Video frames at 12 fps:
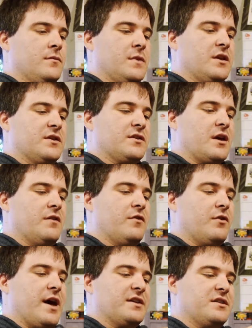It's kind of
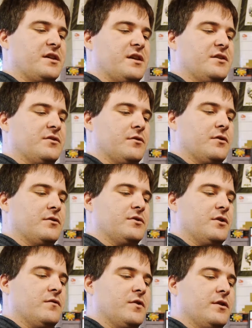elasticy, so it
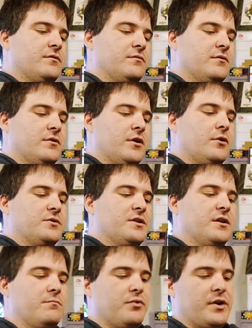goes over it, holds
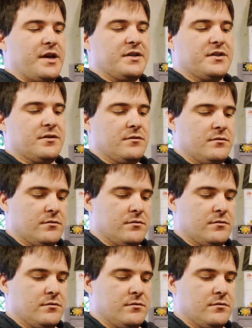it in place.